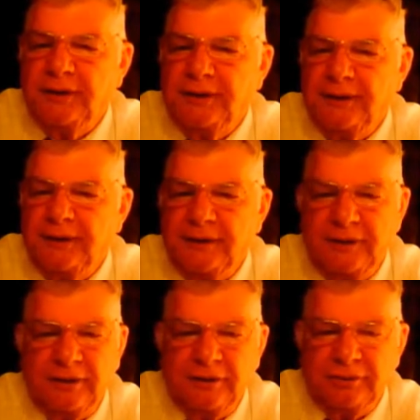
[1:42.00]

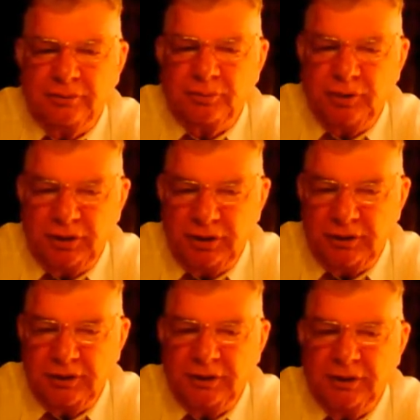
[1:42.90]
that is a
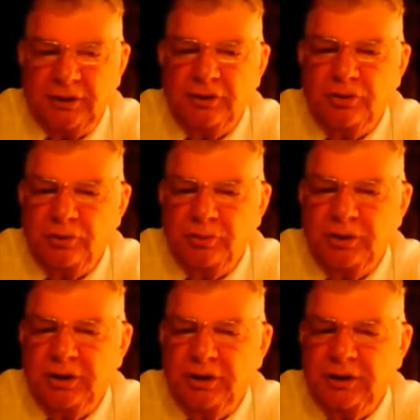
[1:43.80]
beginning, a new
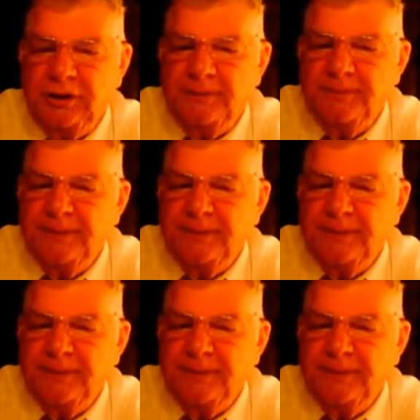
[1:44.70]
beginning.